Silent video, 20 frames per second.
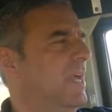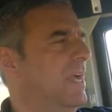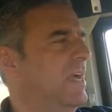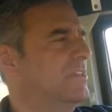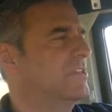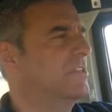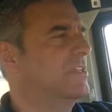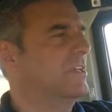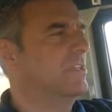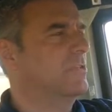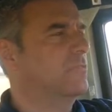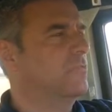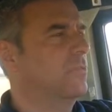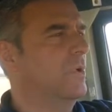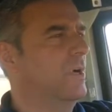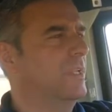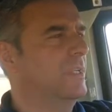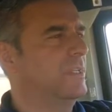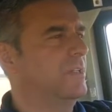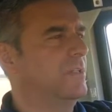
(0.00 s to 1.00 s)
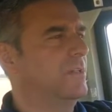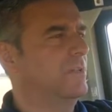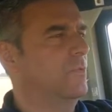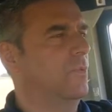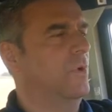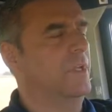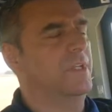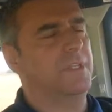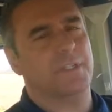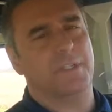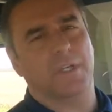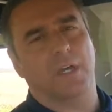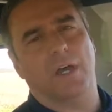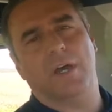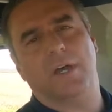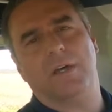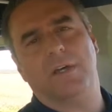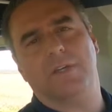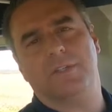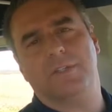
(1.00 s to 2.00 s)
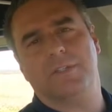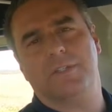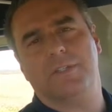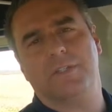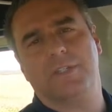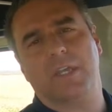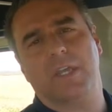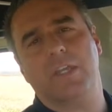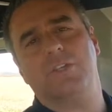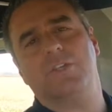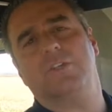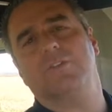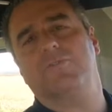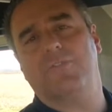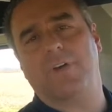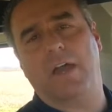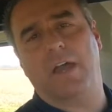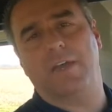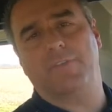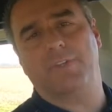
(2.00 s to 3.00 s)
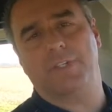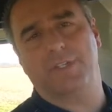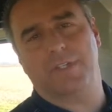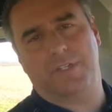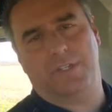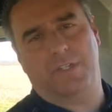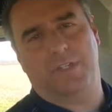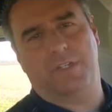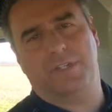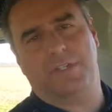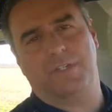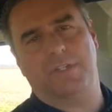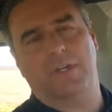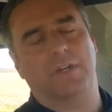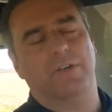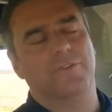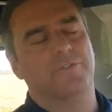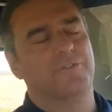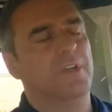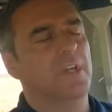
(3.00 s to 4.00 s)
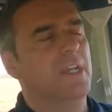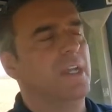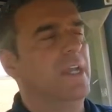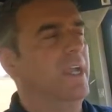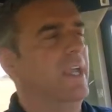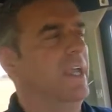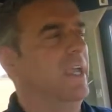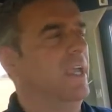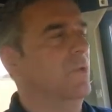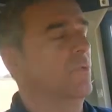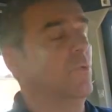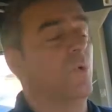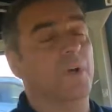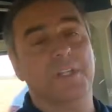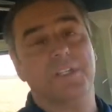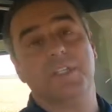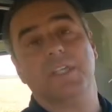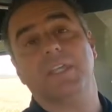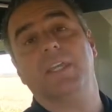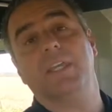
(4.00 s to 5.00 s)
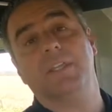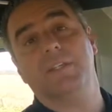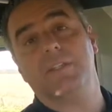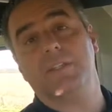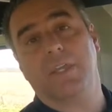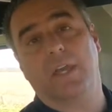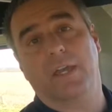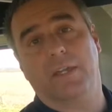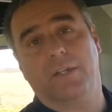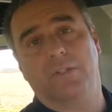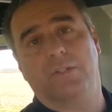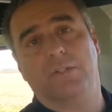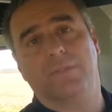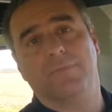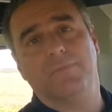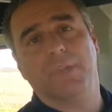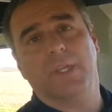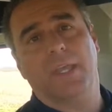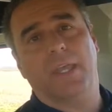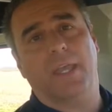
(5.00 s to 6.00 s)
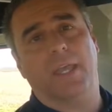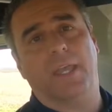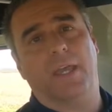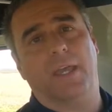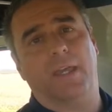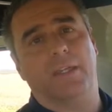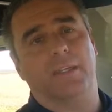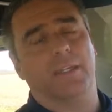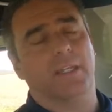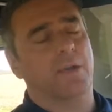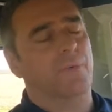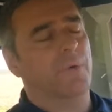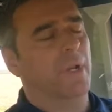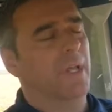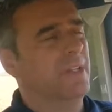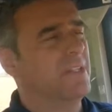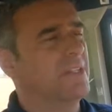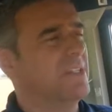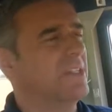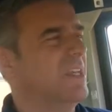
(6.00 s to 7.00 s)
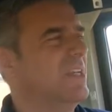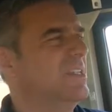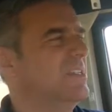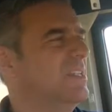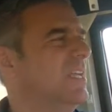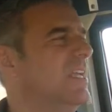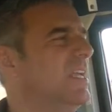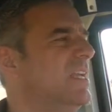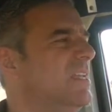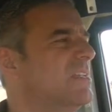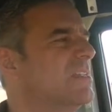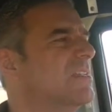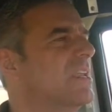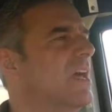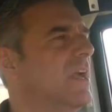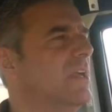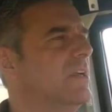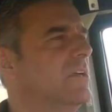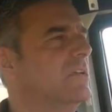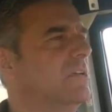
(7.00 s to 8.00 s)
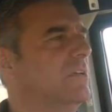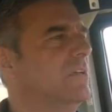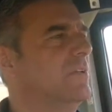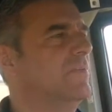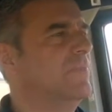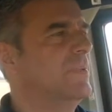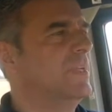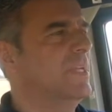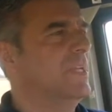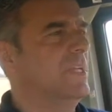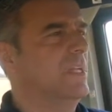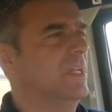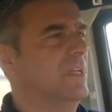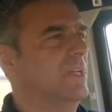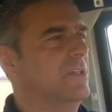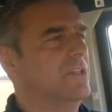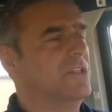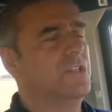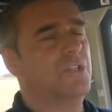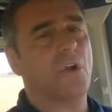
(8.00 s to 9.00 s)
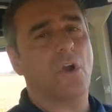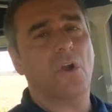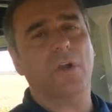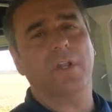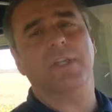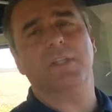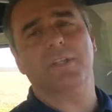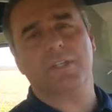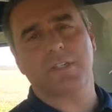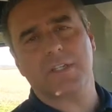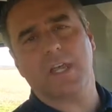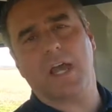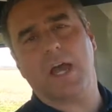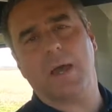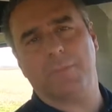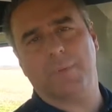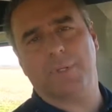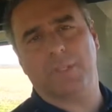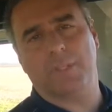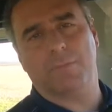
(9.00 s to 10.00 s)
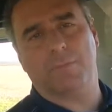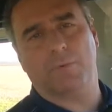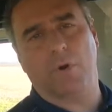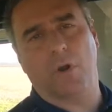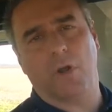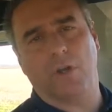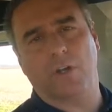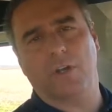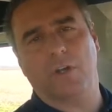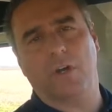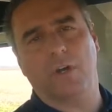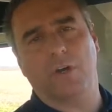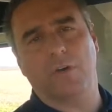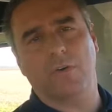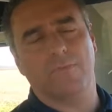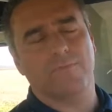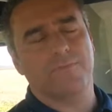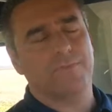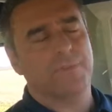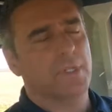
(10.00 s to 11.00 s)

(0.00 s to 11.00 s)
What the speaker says: ask us, what does Station 5 consist of? And what is a heat cycle? And what I'd say is a heat cycle is starting and stopping the Bronco,